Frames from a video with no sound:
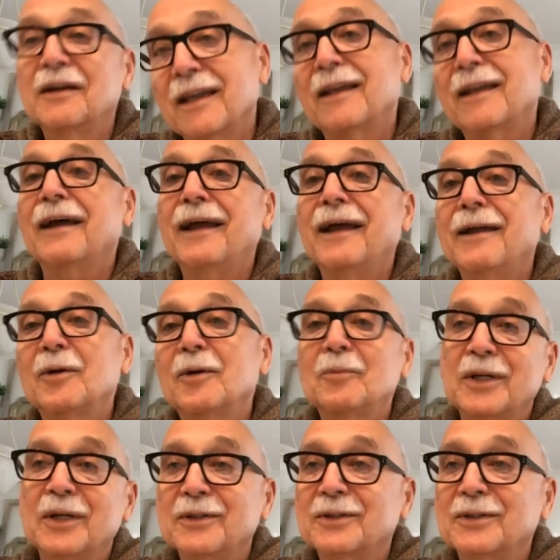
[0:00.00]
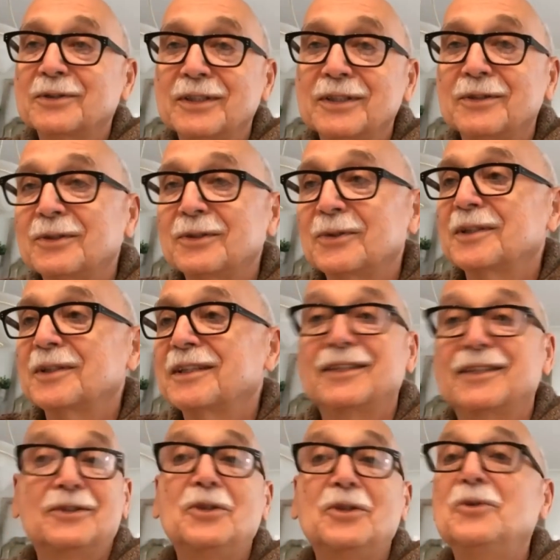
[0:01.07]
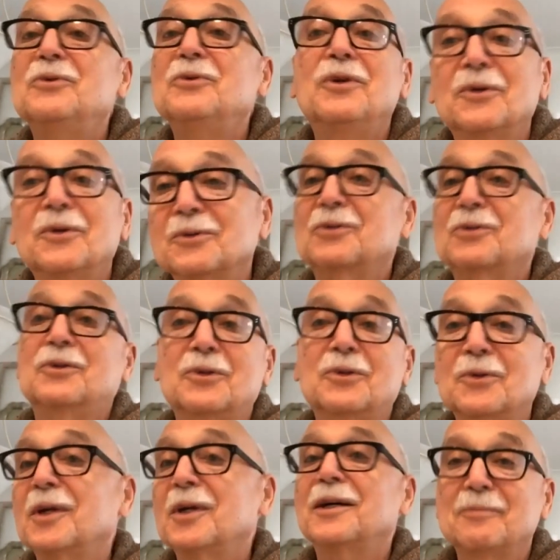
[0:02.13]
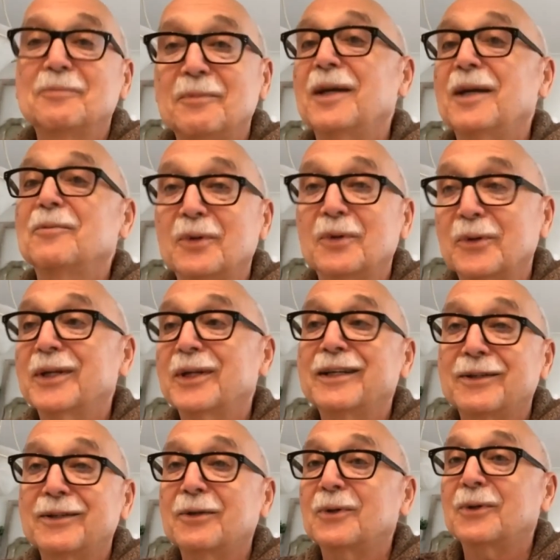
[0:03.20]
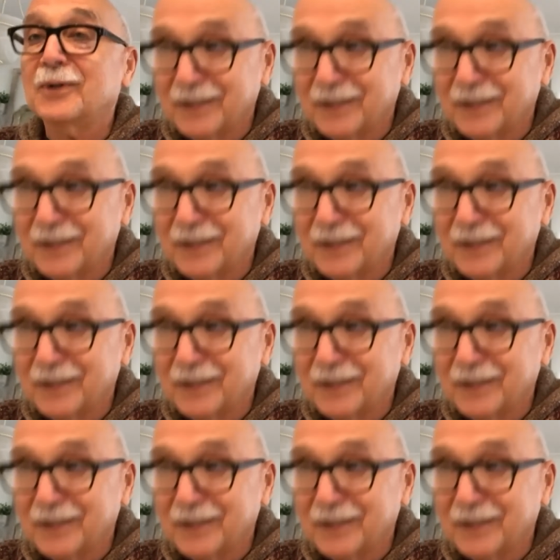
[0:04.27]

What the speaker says: And I am here to see to it that you don't screw up my Marine Corps.